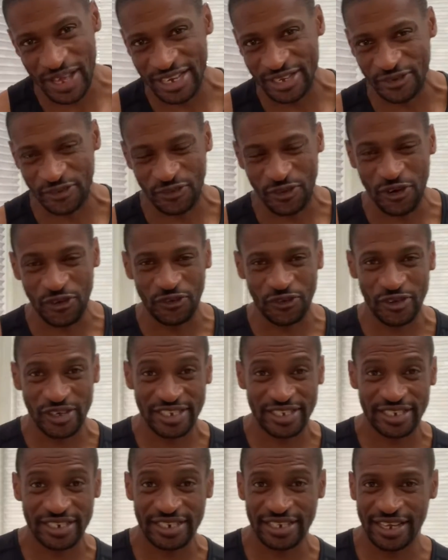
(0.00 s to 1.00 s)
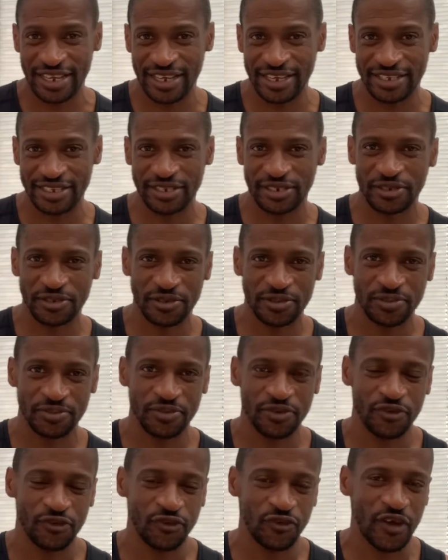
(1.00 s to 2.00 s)
the fourth reason, is
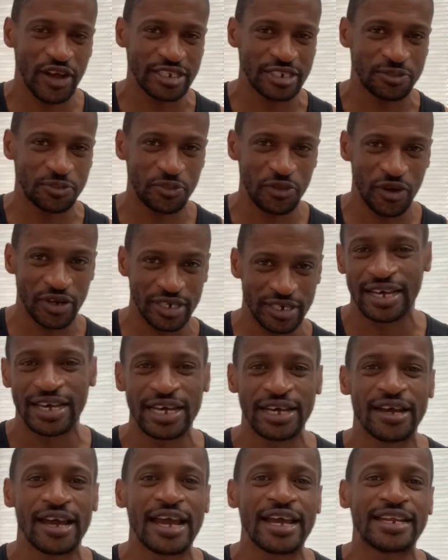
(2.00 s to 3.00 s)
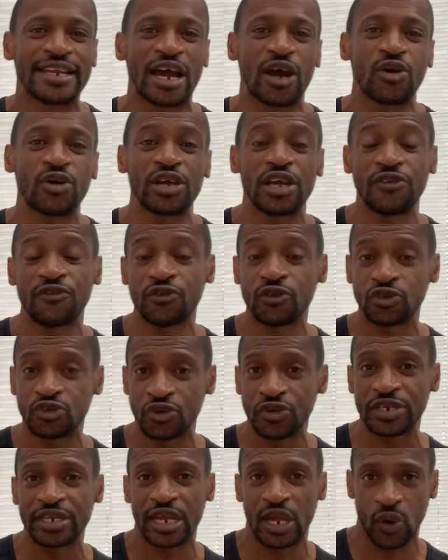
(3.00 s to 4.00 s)
fat burning. Now, if you're
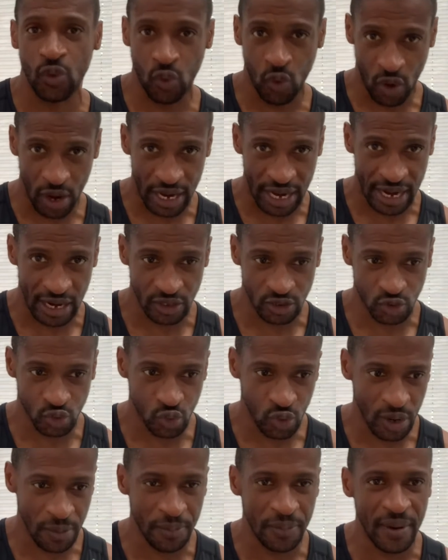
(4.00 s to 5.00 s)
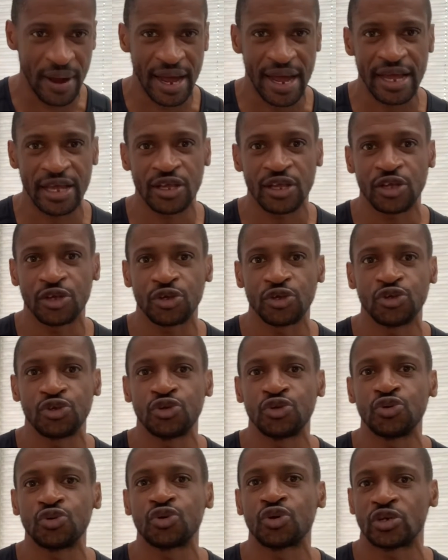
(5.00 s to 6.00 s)
doing a workout whereby
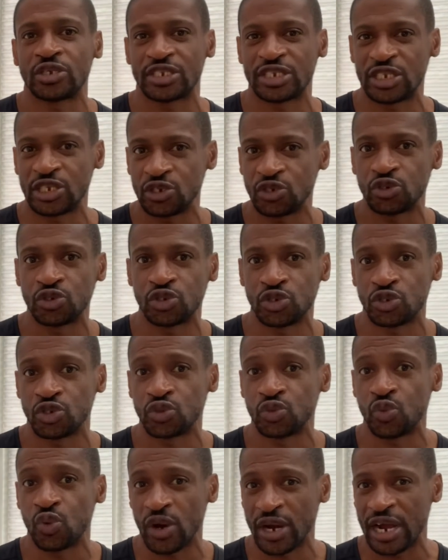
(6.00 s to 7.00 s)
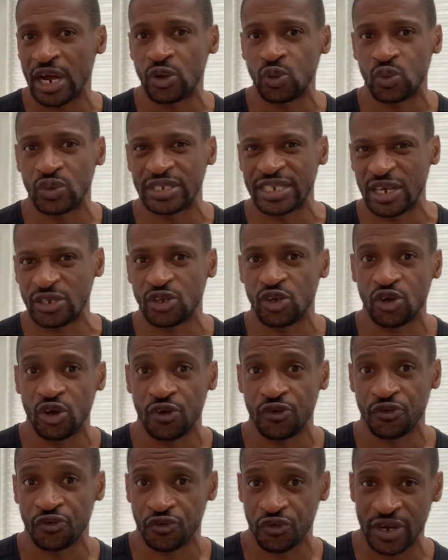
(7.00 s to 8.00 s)
you continue to work out without a lot
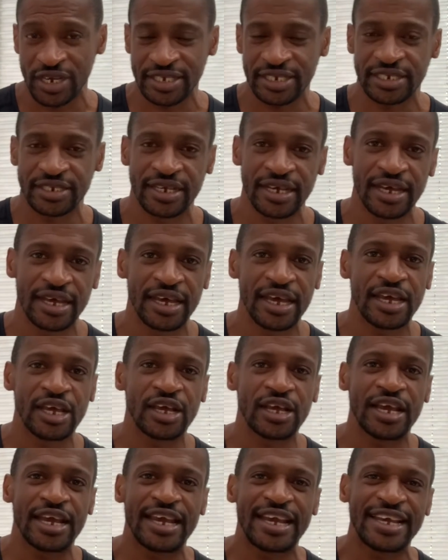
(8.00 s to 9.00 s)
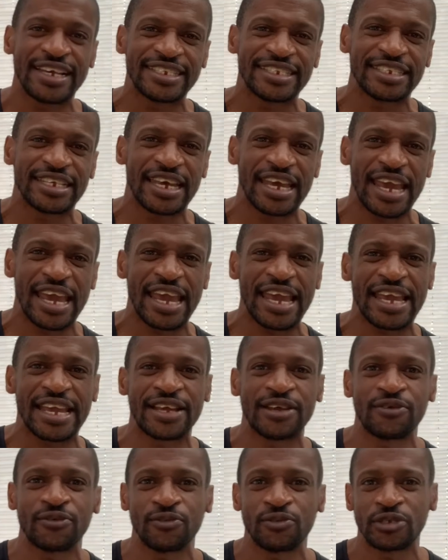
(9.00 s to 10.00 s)
of rest, it's
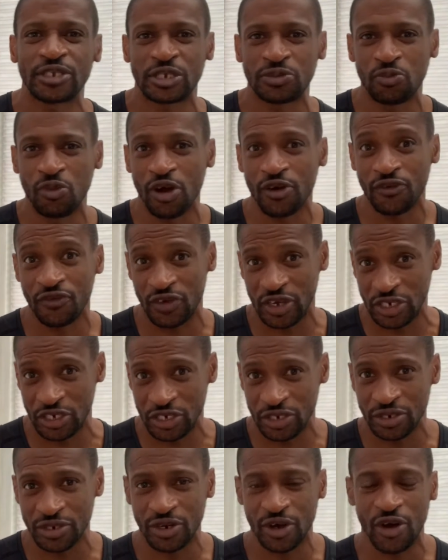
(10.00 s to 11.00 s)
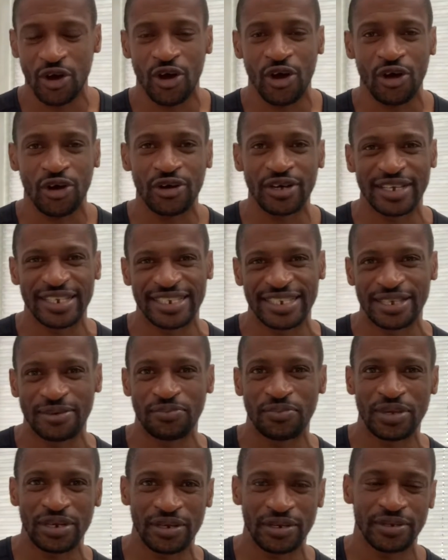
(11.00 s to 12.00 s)
a small version or it's a
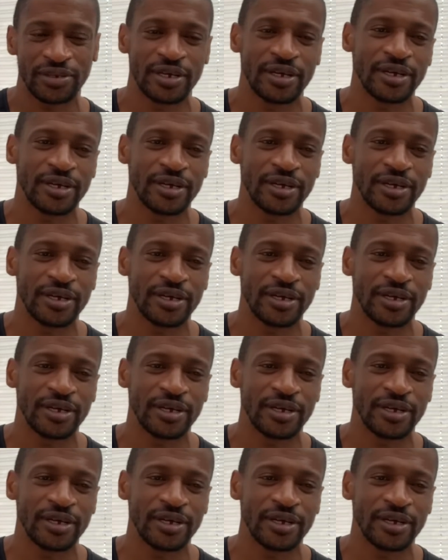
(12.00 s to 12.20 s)
mini.